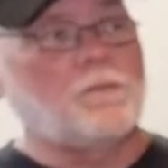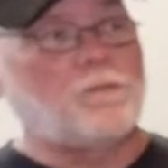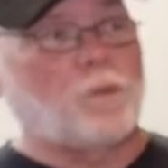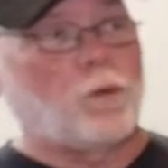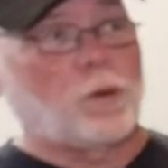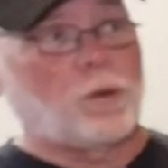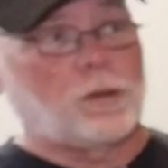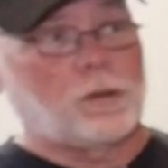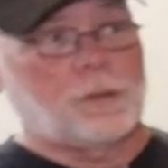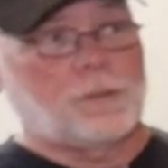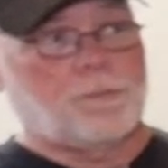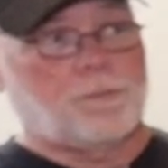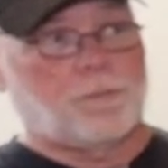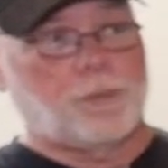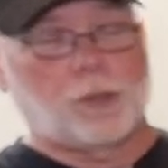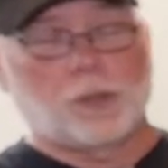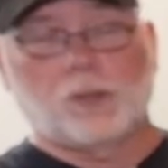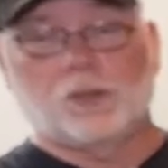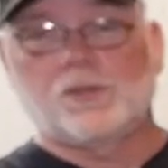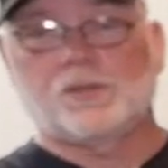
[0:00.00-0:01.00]
for
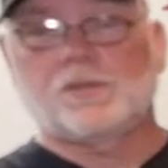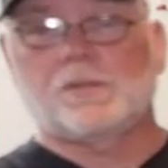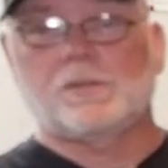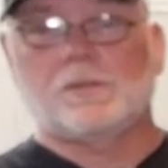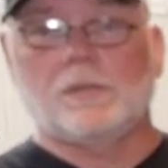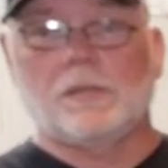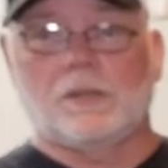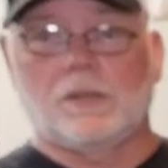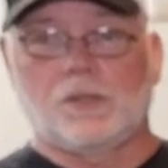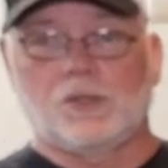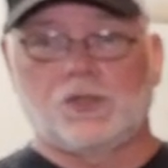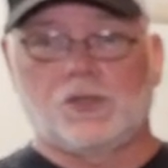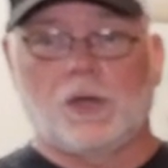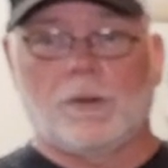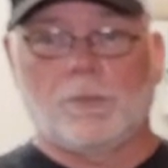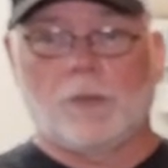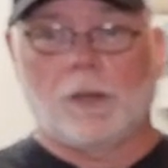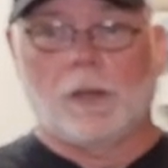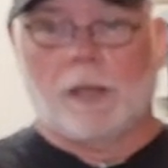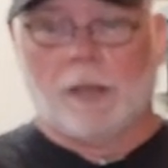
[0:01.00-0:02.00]
birds in the jumbo